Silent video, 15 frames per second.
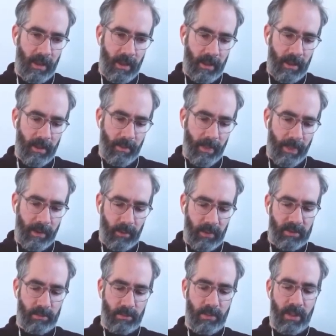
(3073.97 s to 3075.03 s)
there
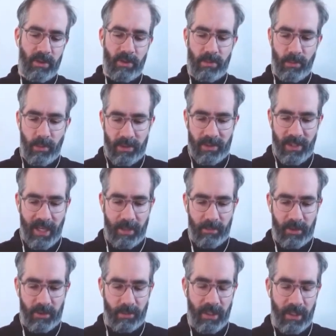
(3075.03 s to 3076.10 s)
was much more time
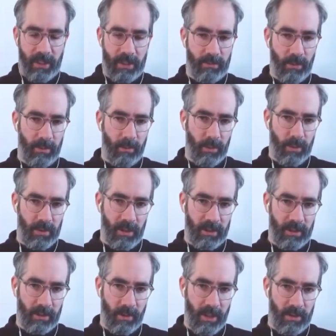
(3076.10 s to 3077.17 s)
and space for emotional
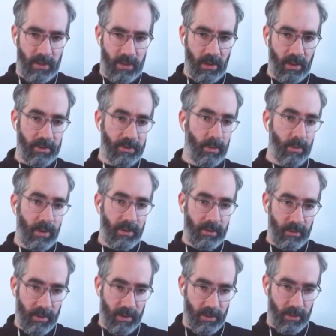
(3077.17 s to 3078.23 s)
integration, also with
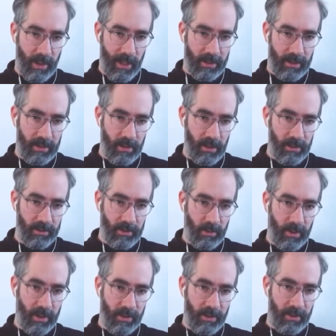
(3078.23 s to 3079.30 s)
spirituality, also
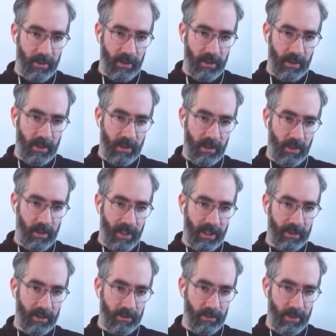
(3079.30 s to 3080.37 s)
with
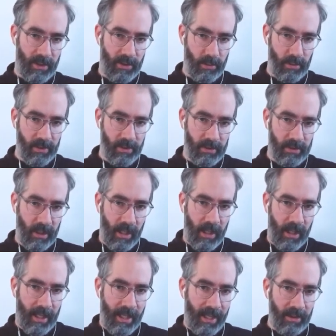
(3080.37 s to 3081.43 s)
collective rituals.
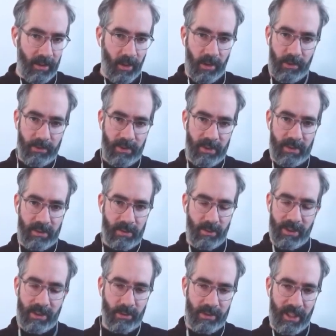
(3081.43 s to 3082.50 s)
And all of this
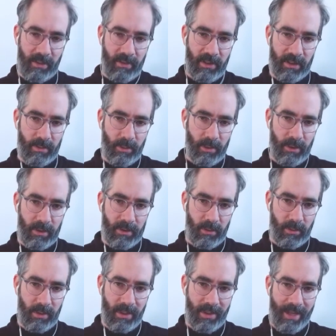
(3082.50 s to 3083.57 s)
we don't have anymore. So
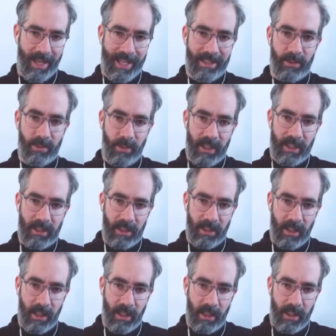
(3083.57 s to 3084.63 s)
we are anyway
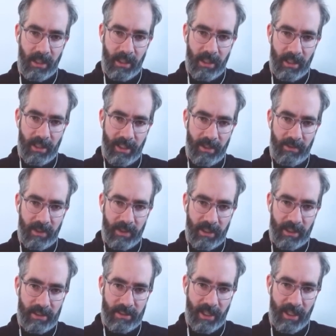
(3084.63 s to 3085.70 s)
living in
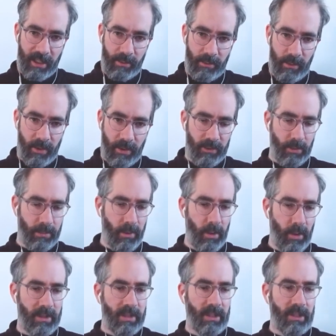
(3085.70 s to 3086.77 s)
a time, also
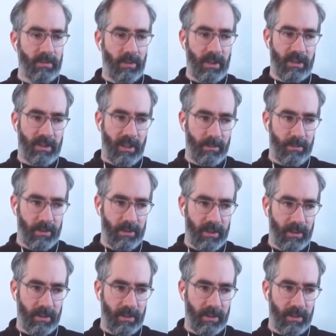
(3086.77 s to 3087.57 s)
politics, for example,